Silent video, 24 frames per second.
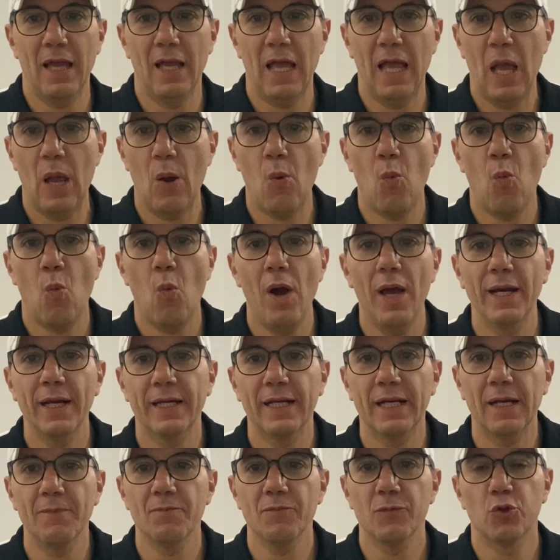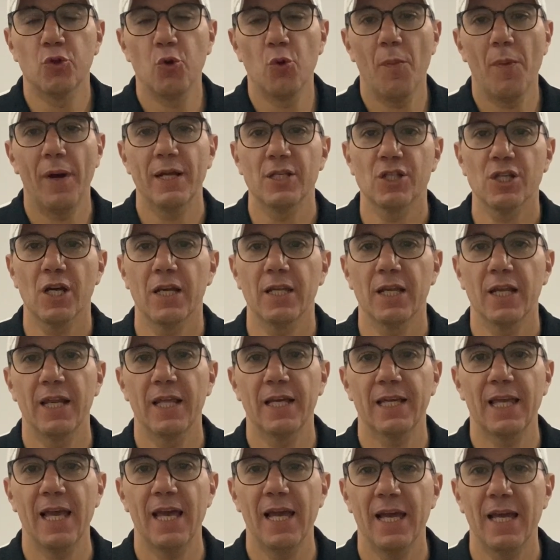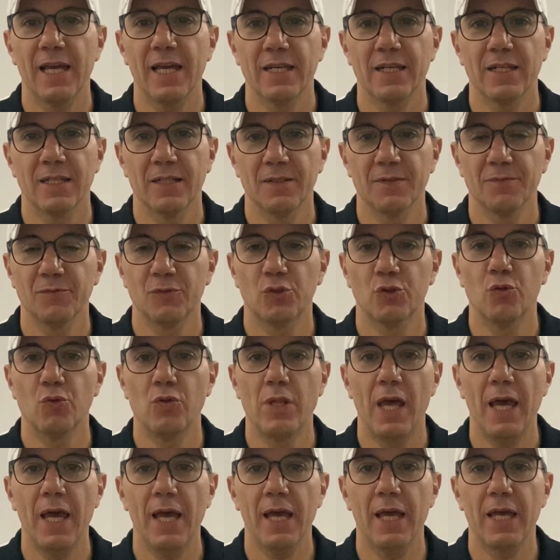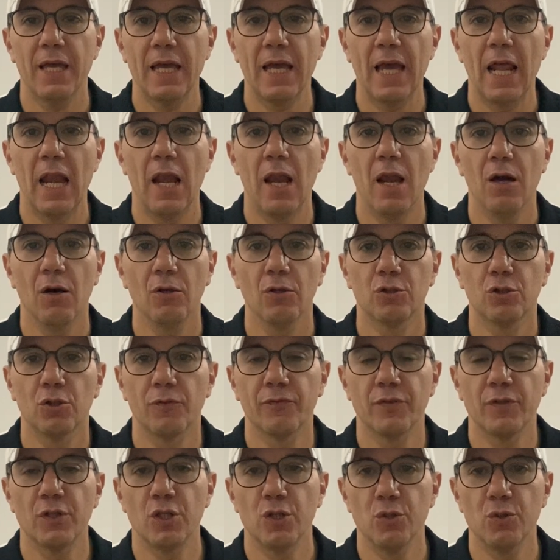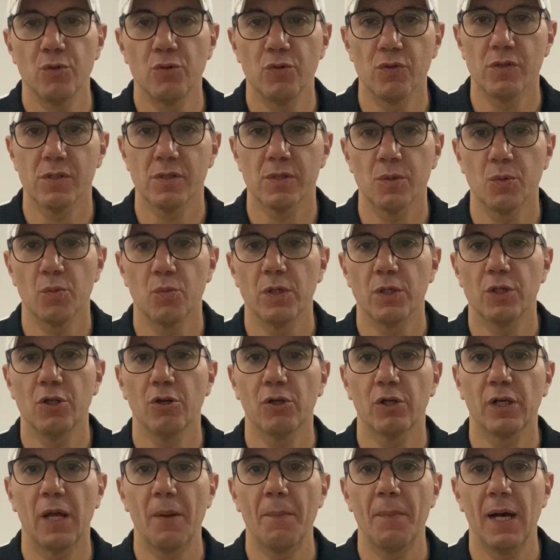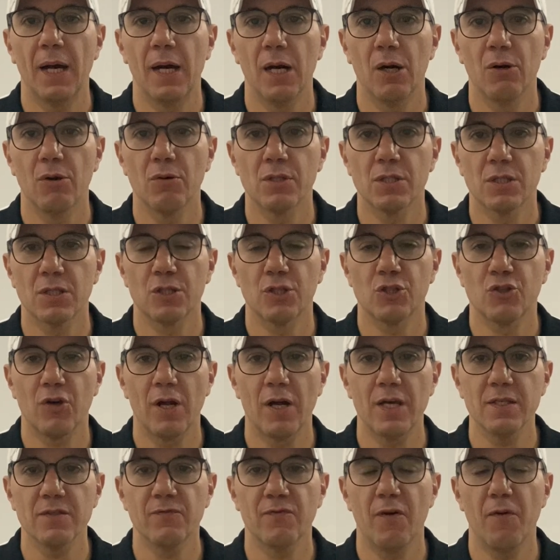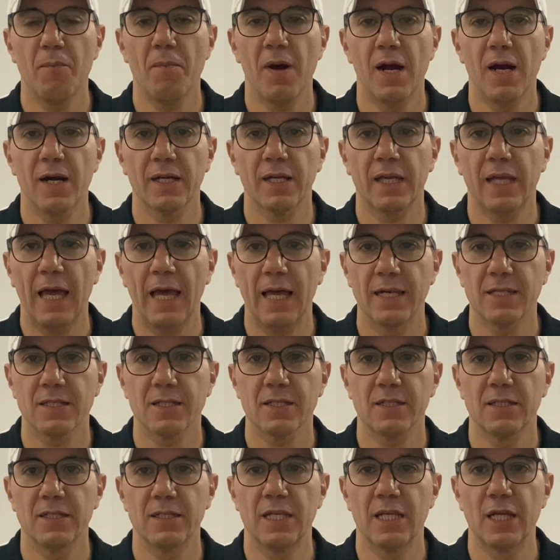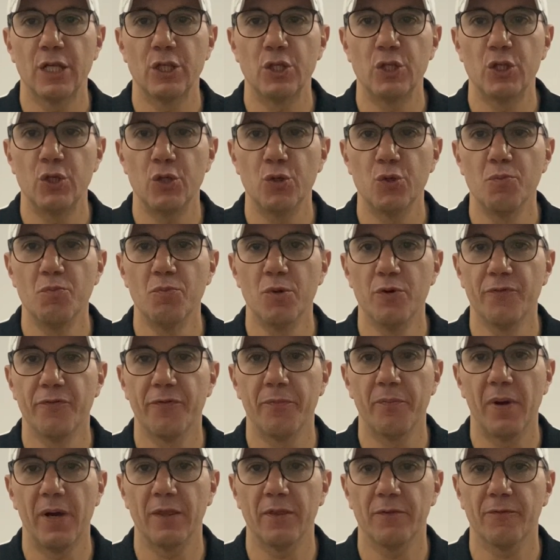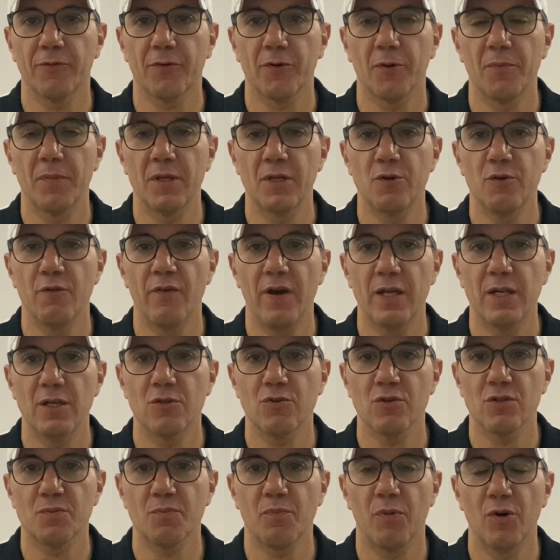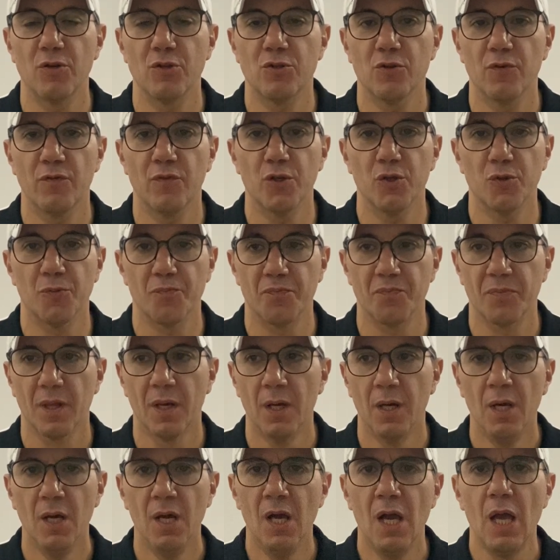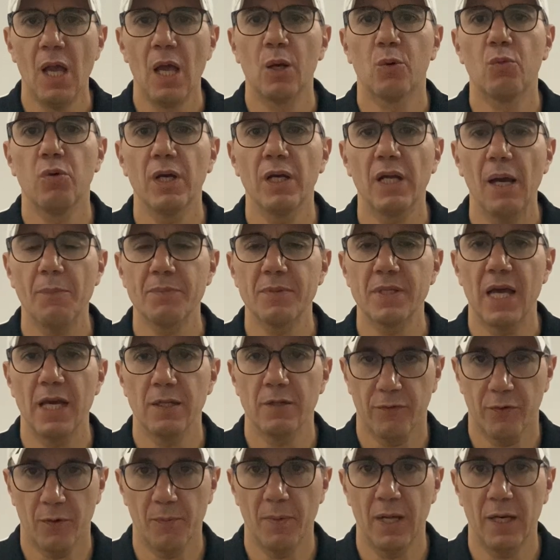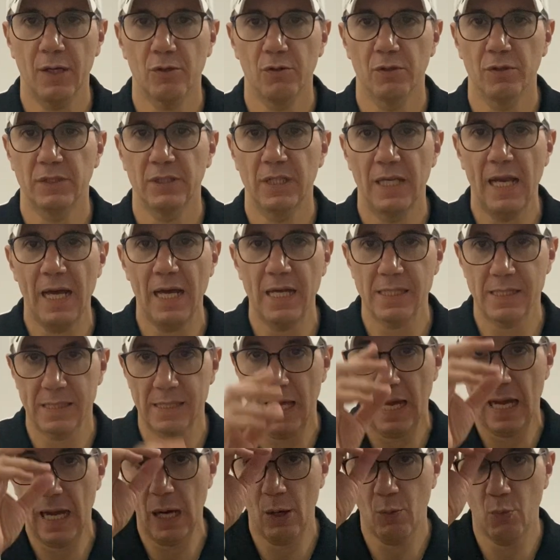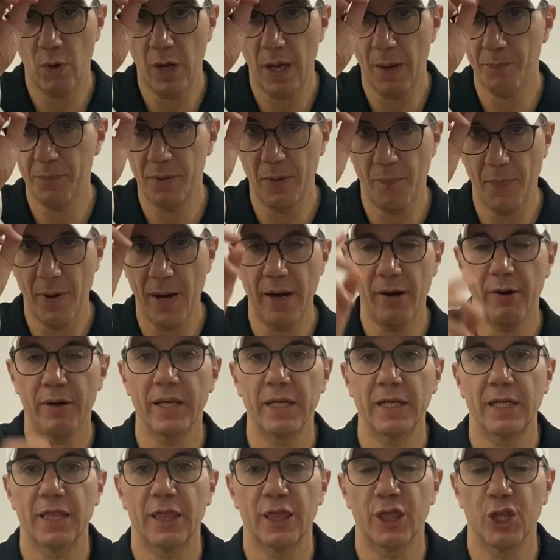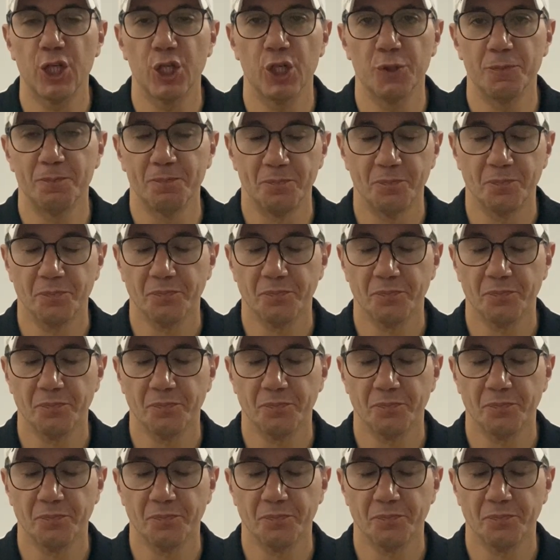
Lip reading: welcome to my channel again. Today a lot of news. We're talking about transfer market, the new movement from a Juventus point of view. A quick update from La Continassa, how we are preparing the